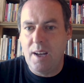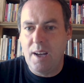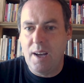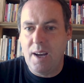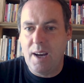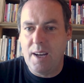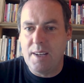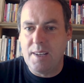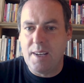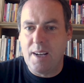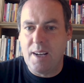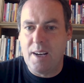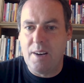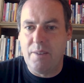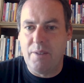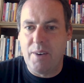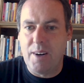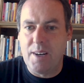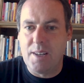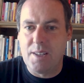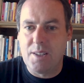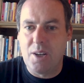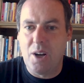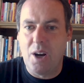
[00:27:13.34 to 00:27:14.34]
And then a
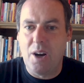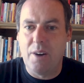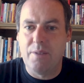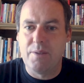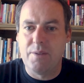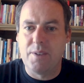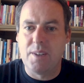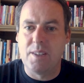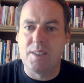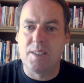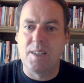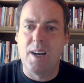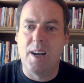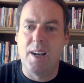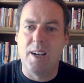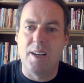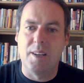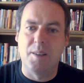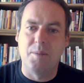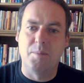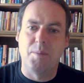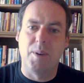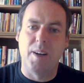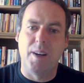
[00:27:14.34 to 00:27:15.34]
very soft and
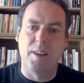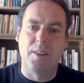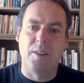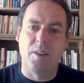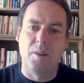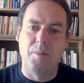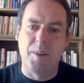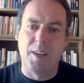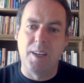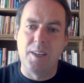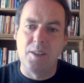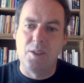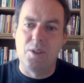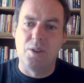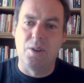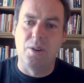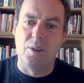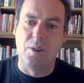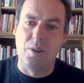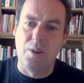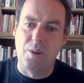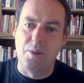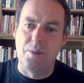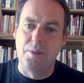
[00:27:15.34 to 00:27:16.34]
silent breath coming into your
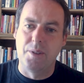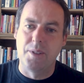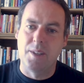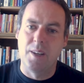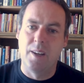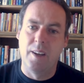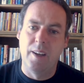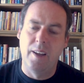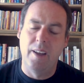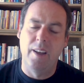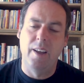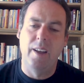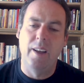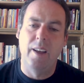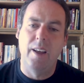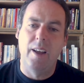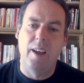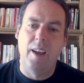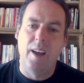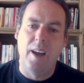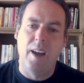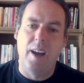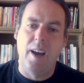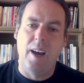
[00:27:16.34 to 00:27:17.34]
nose,
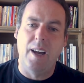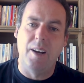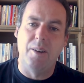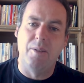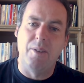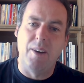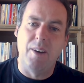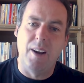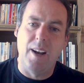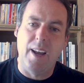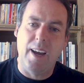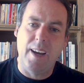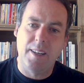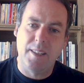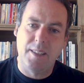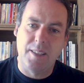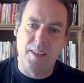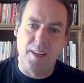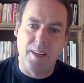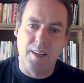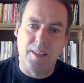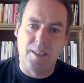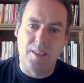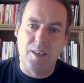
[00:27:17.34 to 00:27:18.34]
and a relaxed
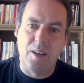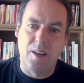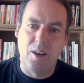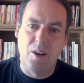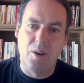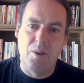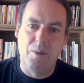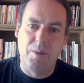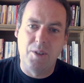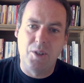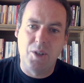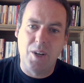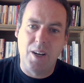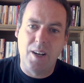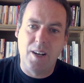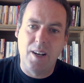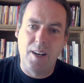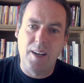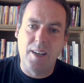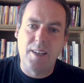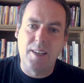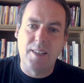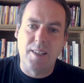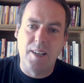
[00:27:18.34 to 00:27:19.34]
and a slow and
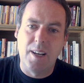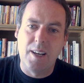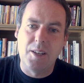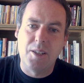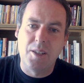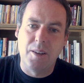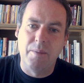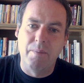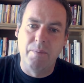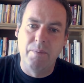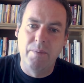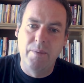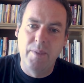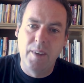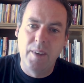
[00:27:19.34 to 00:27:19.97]
gentle exhalation.